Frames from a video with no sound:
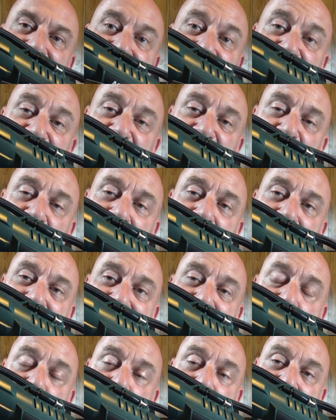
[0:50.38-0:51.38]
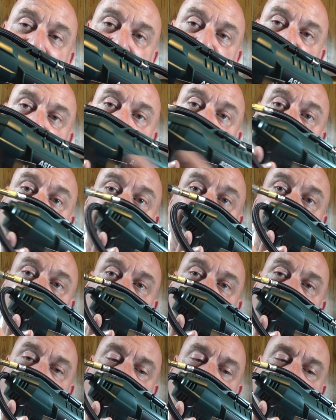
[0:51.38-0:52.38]
This is going to be our main unit,
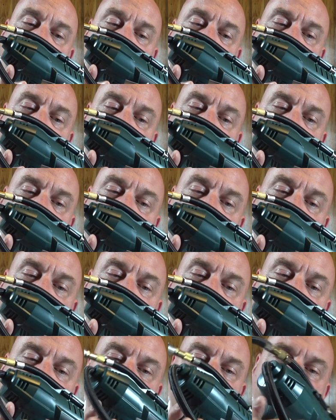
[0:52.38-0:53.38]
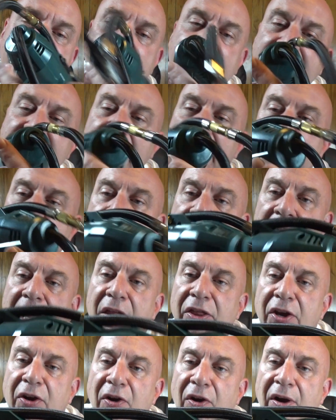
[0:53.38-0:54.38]
tire fitting built into the end.
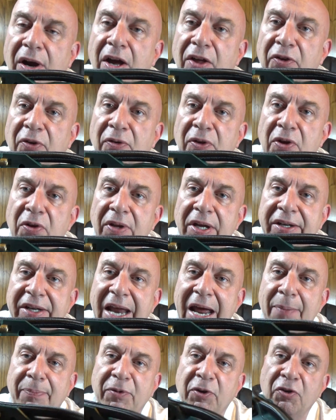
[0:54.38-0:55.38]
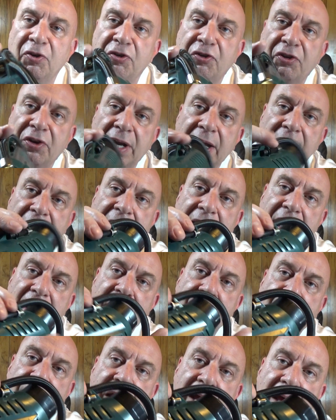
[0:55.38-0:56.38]
There are other little adapters
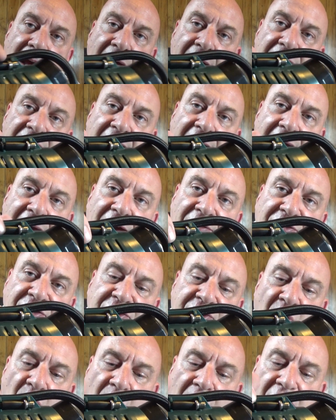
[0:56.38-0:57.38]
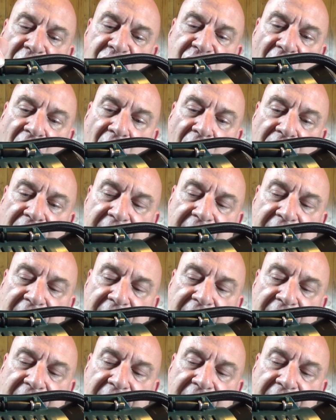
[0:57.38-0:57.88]
that have storage on